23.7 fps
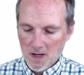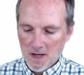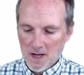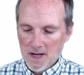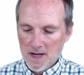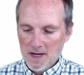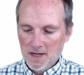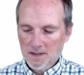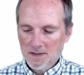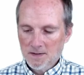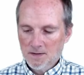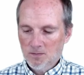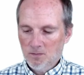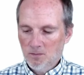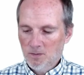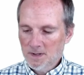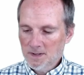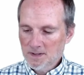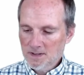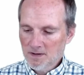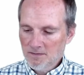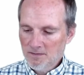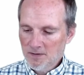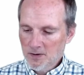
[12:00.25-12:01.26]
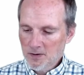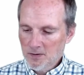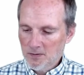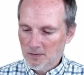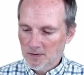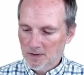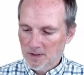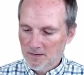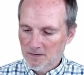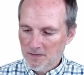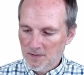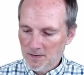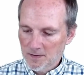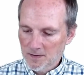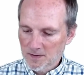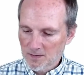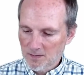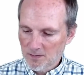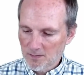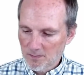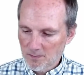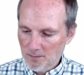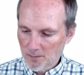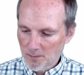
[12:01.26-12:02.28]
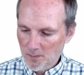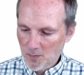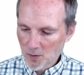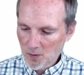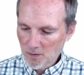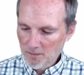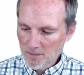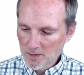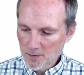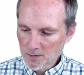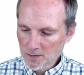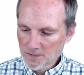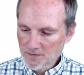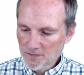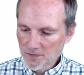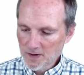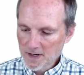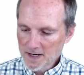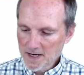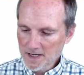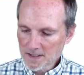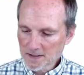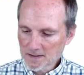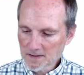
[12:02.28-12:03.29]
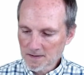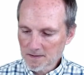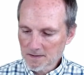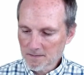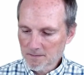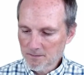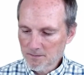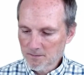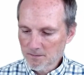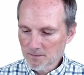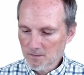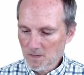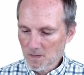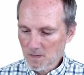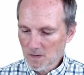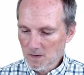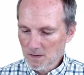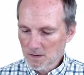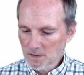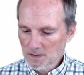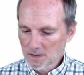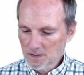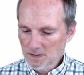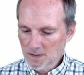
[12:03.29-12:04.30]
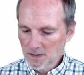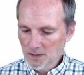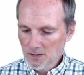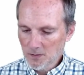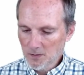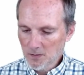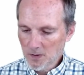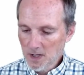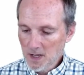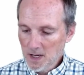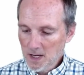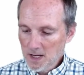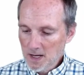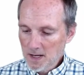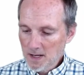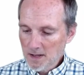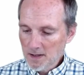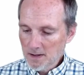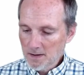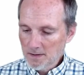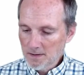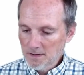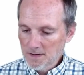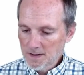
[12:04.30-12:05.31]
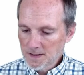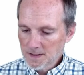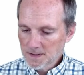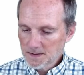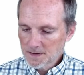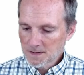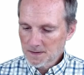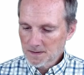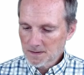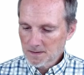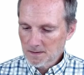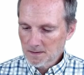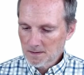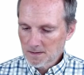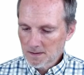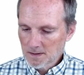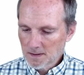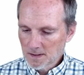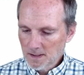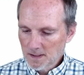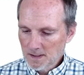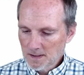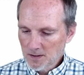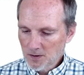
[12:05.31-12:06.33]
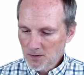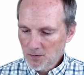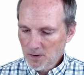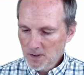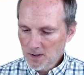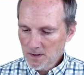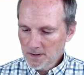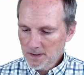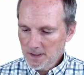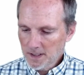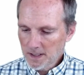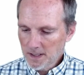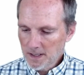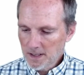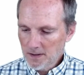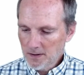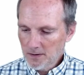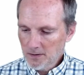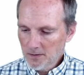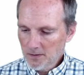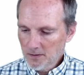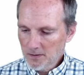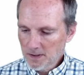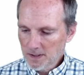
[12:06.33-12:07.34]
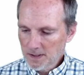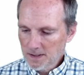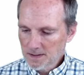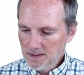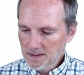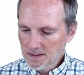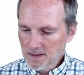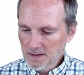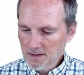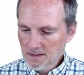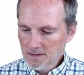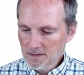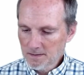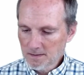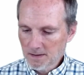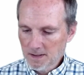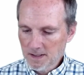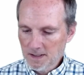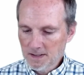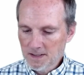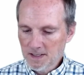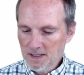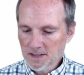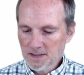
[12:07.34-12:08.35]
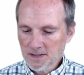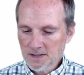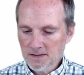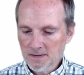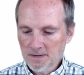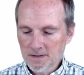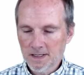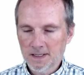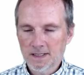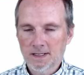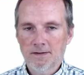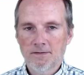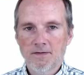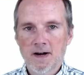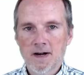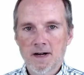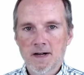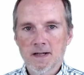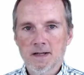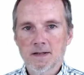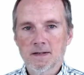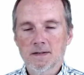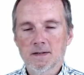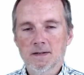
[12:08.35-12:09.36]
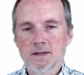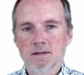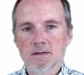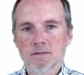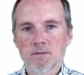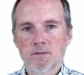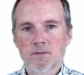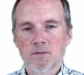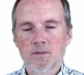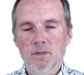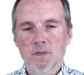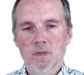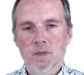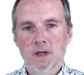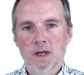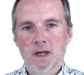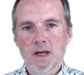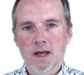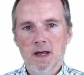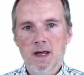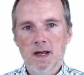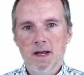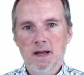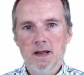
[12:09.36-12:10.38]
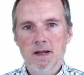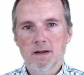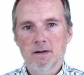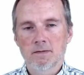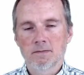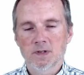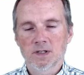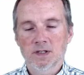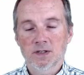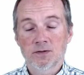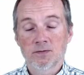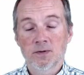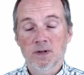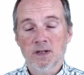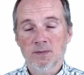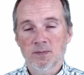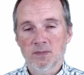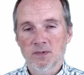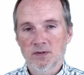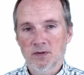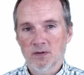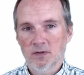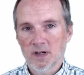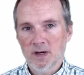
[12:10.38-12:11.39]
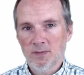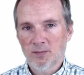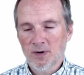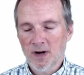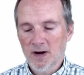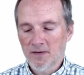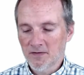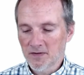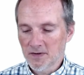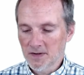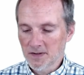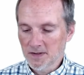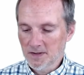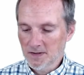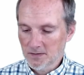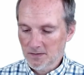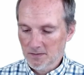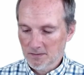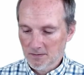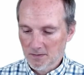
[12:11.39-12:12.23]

x wins the vote if there's more votes for x. So this inequality here is the condition that defines a strict majority preference.